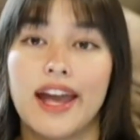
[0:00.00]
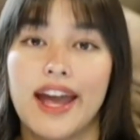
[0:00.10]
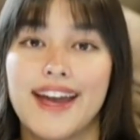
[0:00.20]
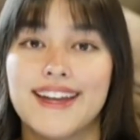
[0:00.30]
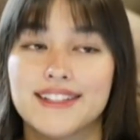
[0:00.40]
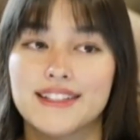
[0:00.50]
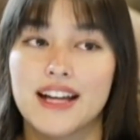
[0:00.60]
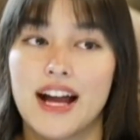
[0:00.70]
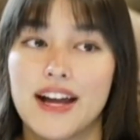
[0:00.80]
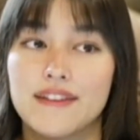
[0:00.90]
and
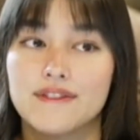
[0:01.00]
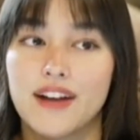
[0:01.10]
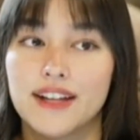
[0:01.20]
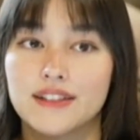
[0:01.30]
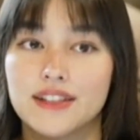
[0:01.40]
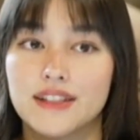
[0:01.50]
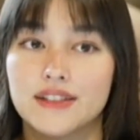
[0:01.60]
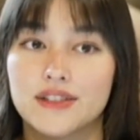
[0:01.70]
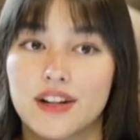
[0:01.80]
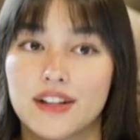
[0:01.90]
I finally
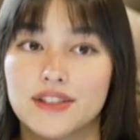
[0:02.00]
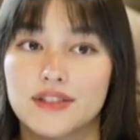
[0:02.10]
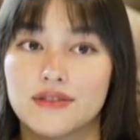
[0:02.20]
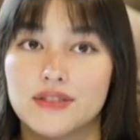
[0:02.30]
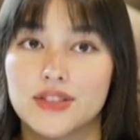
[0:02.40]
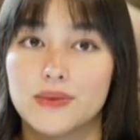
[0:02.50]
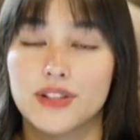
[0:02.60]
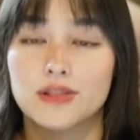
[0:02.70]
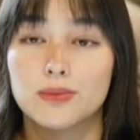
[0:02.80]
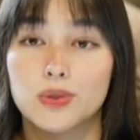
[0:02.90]
started to
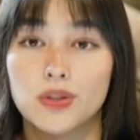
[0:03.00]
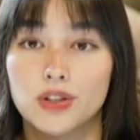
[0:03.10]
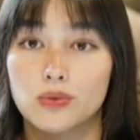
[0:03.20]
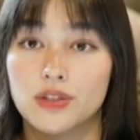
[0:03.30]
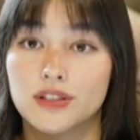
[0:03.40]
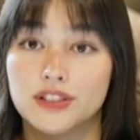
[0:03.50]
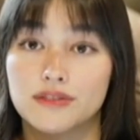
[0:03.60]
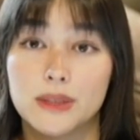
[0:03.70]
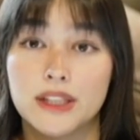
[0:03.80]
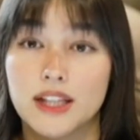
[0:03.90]
explore a world of
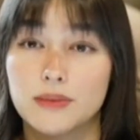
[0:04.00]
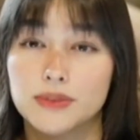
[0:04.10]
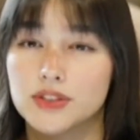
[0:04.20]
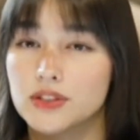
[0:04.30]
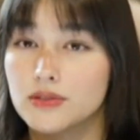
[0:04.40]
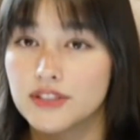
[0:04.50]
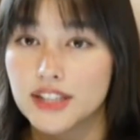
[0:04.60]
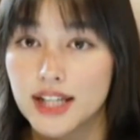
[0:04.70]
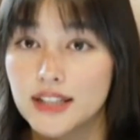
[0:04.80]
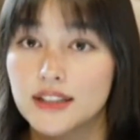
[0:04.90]
being able to
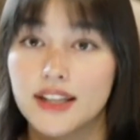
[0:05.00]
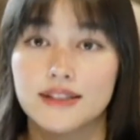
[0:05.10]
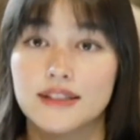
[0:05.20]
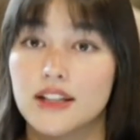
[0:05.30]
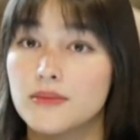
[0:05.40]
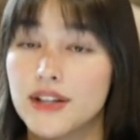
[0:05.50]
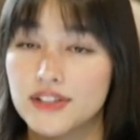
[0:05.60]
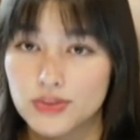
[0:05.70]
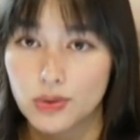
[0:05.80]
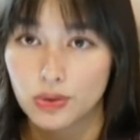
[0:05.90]
create and tell my
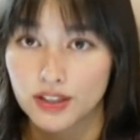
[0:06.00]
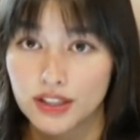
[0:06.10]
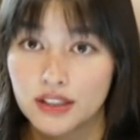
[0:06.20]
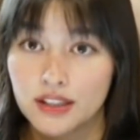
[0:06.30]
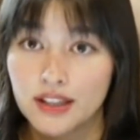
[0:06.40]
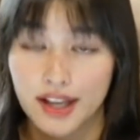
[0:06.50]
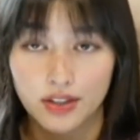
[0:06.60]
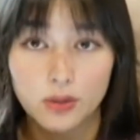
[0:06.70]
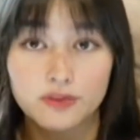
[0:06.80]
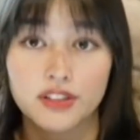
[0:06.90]
story, and
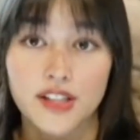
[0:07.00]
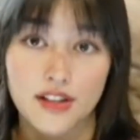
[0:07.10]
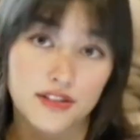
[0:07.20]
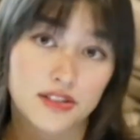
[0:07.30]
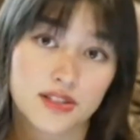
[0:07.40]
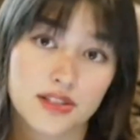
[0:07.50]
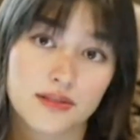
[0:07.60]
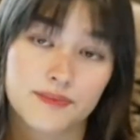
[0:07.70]
hopefully others.